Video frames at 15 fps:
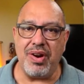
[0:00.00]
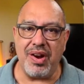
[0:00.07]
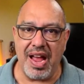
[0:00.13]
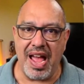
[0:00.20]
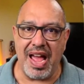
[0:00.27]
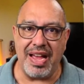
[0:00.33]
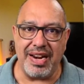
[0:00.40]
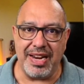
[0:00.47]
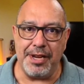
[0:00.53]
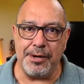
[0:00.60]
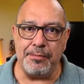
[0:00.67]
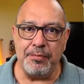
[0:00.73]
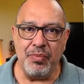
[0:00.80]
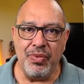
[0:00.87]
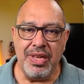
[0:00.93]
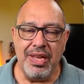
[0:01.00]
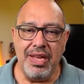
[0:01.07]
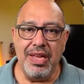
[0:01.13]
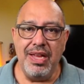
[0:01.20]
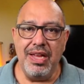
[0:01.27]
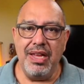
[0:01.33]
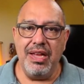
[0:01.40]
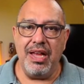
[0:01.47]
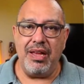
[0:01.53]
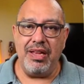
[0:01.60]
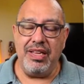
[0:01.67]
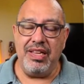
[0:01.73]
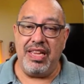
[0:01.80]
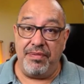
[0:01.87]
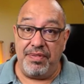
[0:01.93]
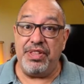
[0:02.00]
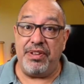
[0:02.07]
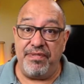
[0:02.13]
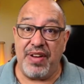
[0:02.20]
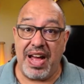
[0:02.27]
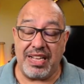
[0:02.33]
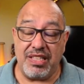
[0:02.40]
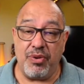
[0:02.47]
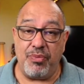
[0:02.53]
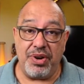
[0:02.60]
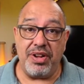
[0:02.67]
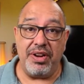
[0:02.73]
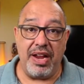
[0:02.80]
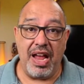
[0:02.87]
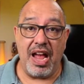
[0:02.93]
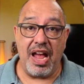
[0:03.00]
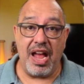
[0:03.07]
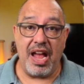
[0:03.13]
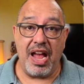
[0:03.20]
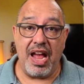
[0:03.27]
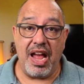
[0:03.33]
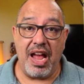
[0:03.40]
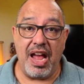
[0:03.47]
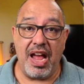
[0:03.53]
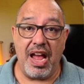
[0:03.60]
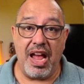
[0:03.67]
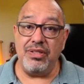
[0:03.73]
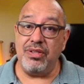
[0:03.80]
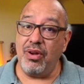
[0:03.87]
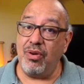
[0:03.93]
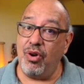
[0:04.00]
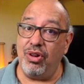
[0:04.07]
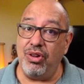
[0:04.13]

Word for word: we're at it, given the fact that we're going to have an important